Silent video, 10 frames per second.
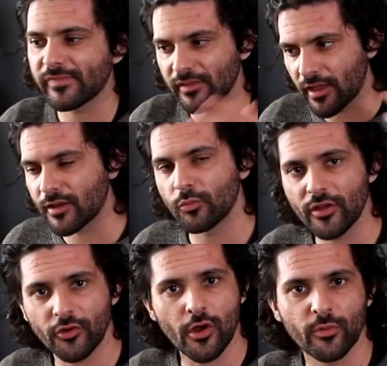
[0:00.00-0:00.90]
like,
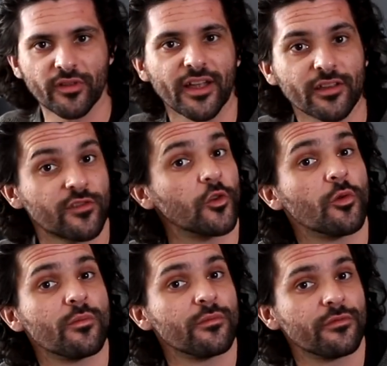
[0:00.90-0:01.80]
whether it was like
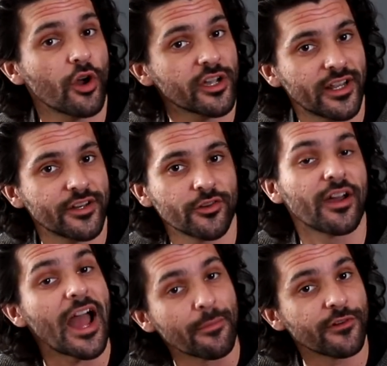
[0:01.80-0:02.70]
zum Wochenende
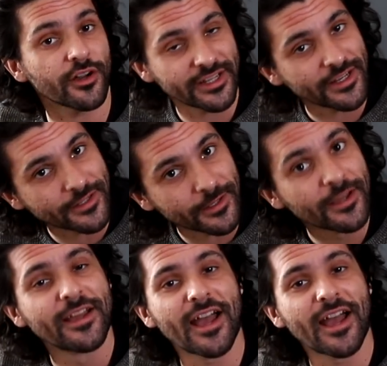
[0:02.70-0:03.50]
or am Wochenende